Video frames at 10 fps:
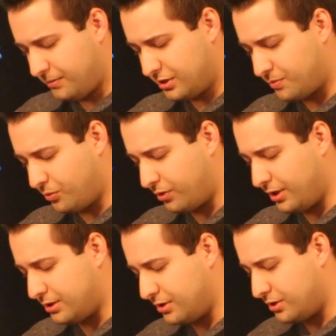this
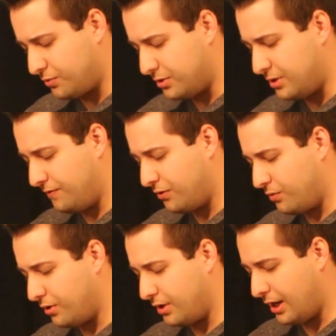morning to just receive
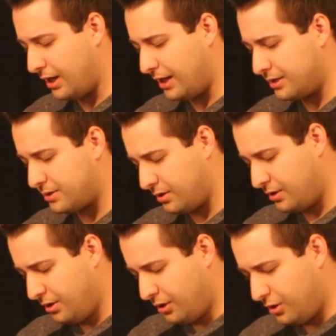your word, God, and ask
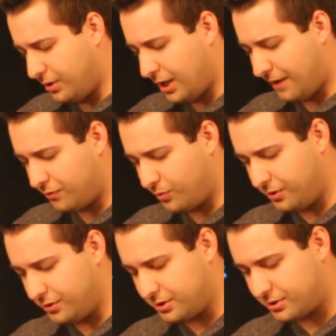that you would have your
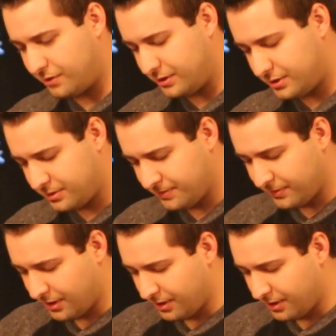will in this service.